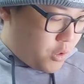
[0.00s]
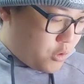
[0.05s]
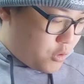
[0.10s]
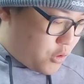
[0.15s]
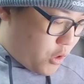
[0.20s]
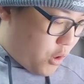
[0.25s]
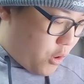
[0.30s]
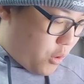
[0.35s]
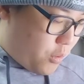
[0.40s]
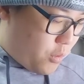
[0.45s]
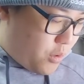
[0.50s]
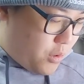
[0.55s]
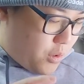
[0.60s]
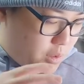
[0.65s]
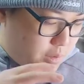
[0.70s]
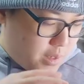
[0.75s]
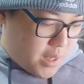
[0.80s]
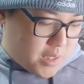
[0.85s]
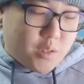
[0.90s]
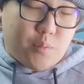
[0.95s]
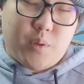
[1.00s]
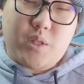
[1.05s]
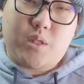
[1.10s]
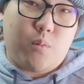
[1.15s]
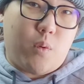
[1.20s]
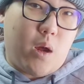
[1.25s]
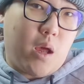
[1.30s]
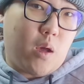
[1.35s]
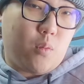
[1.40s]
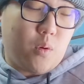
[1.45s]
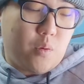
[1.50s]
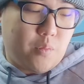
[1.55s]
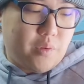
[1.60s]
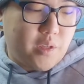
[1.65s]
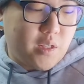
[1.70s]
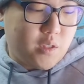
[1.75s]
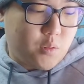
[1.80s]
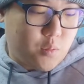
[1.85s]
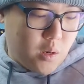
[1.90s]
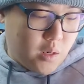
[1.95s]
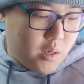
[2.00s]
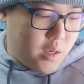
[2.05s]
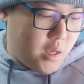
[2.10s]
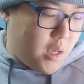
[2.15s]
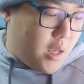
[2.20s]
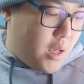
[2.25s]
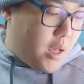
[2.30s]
So that's the reason why I went with this one.